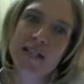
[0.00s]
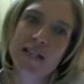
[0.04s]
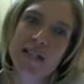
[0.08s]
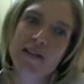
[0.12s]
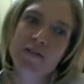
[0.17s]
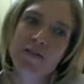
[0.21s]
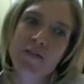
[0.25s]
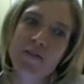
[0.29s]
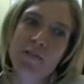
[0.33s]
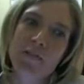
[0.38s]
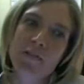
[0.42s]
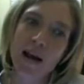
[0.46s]

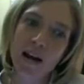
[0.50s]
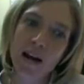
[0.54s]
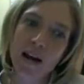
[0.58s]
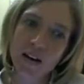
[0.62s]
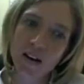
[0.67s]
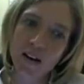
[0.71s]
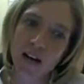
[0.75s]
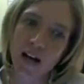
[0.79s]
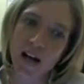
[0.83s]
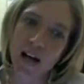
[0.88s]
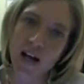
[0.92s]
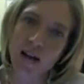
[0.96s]
different
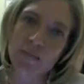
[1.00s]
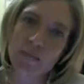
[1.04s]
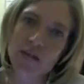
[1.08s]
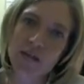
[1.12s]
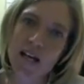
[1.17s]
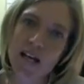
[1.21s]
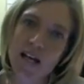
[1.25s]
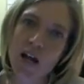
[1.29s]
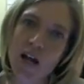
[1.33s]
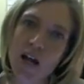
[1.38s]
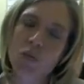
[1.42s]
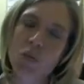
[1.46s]

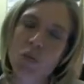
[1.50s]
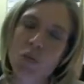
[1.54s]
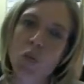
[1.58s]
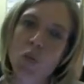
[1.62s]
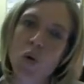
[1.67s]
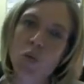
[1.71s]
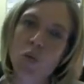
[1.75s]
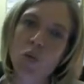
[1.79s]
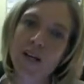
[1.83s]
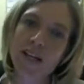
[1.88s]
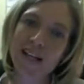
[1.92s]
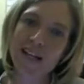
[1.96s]
paradigms. And
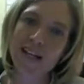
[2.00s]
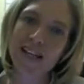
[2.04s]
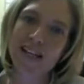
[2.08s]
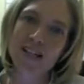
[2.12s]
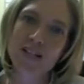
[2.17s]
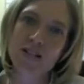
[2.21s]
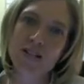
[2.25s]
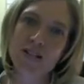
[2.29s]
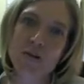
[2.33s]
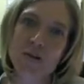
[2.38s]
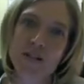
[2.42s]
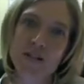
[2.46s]
what we need
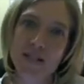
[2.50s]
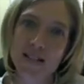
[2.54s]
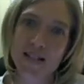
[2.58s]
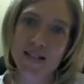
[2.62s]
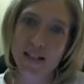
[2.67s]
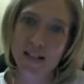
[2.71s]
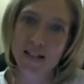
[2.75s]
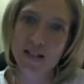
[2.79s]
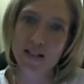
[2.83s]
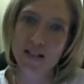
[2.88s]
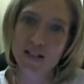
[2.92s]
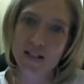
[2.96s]
to do as an
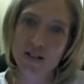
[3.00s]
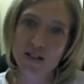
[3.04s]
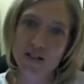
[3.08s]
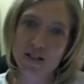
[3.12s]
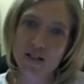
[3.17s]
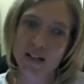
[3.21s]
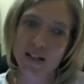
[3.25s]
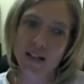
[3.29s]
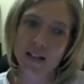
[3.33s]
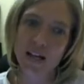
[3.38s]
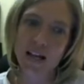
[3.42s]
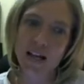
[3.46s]

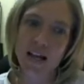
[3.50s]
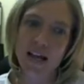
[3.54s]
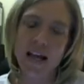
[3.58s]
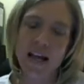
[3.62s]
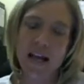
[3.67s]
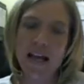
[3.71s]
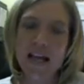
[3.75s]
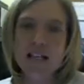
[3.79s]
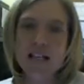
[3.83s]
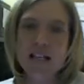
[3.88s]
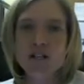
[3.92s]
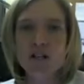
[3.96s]
industry
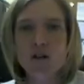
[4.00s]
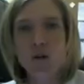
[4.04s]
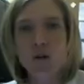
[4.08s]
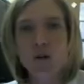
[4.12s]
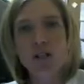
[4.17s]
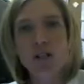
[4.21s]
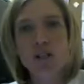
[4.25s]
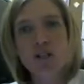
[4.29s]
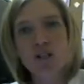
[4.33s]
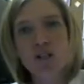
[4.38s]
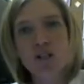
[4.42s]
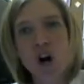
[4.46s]
is sort
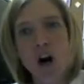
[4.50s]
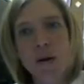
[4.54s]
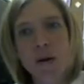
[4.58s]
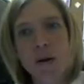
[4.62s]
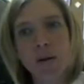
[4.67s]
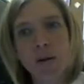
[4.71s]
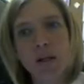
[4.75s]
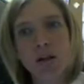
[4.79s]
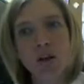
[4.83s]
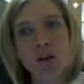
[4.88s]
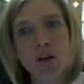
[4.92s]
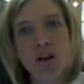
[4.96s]
of stop
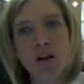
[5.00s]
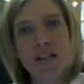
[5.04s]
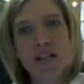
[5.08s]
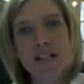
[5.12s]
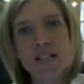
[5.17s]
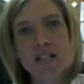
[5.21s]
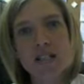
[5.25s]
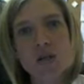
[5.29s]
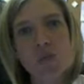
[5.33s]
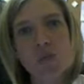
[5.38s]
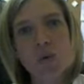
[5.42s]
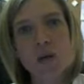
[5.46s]
and look and
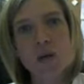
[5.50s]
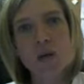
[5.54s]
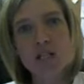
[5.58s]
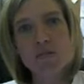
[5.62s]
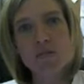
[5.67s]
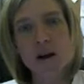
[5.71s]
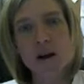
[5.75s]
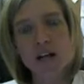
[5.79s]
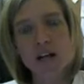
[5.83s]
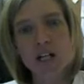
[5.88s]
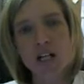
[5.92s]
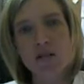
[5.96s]
see which
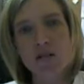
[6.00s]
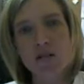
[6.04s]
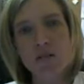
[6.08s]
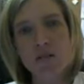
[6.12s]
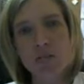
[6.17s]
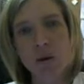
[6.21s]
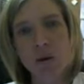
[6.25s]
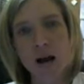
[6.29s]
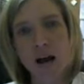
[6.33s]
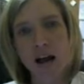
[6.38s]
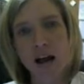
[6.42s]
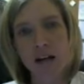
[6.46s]

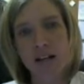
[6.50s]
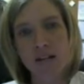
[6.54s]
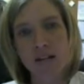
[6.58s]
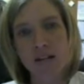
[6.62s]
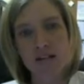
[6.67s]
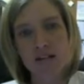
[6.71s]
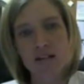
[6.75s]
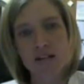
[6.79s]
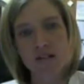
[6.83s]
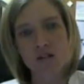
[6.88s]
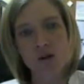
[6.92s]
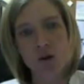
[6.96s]
management
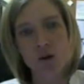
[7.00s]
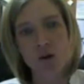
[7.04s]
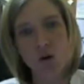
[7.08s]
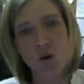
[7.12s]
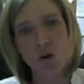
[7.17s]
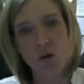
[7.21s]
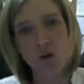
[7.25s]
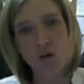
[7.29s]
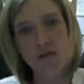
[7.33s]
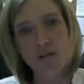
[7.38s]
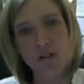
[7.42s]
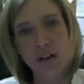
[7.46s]
practices
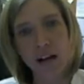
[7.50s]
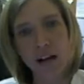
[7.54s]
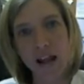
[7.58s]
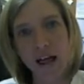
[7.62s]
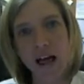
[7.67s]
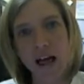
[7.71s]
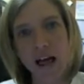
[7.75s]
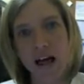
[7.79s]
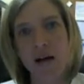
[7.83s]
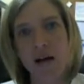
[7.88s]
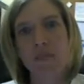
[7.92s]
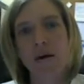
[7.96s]

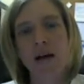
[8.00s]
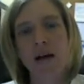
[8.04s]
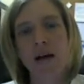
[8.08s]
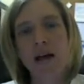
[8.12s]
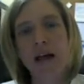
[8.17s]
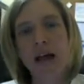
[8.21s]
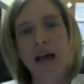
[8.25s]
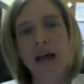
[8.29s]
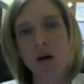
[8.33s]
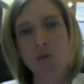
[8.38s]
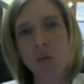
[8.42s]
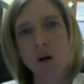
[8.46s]
overlap
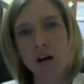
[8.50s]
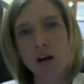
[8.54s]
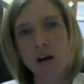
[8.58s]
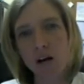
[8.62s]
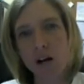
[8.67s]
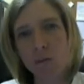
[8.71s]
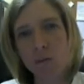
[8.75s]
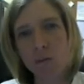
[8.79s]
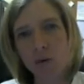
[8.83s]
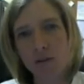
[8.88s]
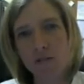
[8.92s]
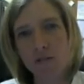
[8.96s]
and where
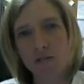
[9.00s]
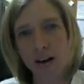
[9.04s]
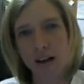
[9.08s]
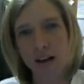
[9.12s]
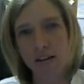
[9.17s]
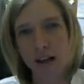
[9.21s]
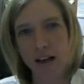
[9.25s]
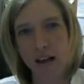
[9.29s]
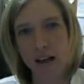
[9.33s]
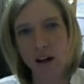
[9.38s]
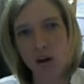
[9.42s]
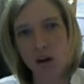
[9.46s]
can we find
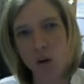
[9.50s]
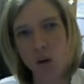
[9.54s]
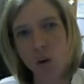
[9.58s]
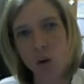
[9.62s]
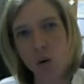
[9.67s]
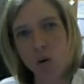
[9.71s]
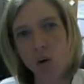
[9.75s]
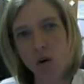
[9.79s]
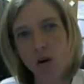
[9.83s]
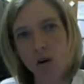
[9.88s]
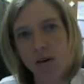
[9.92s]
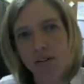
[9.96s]
that
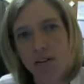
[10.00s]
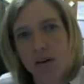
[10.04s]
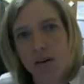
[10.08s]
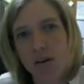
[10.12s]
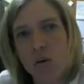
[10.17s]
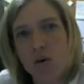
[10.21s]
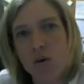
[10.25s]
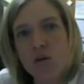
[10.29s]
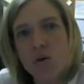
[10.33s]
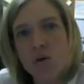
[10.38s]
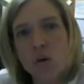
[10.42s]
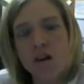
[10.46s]
core that
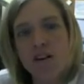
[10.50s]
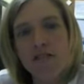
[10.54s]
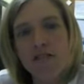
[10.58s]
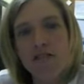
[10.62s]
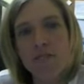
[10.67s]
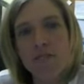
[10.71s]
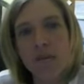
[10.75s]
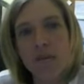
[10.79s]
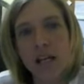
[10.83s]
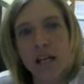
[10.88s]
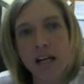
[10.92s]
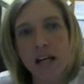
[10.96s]
we're sort of
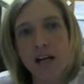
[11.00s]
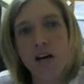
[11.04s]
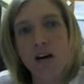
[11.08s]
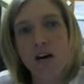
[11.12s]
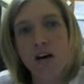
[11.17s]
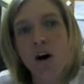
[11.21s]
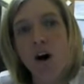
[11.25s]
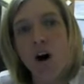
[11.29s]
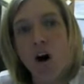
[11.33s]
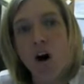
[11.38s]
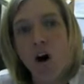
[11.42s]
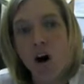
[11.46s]
meeting
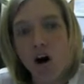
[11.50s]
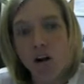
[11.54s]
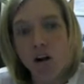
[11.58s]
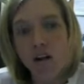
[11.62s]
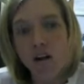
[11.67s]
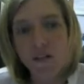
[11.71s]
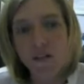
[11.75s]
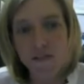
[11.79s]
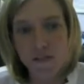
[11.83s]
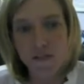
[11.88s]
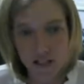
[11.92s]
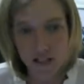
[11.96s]

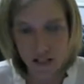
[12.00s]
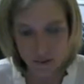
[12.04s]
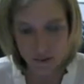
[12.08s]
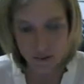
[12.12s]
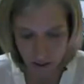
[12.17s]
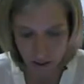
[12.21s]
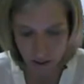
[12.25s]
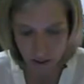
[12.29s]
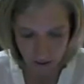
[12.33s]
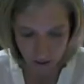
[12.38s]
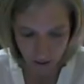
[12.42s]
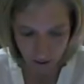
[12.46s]
all of these
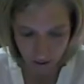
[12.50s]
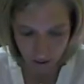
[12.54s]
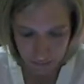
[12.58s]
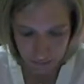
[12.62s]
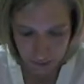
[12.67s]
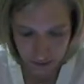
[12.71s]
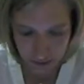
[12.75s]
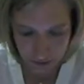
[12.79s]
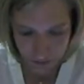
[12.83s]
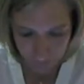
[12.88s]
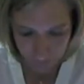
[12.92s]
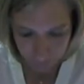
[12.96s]

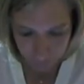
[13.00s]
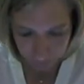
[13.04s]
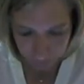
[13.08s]
paradigms.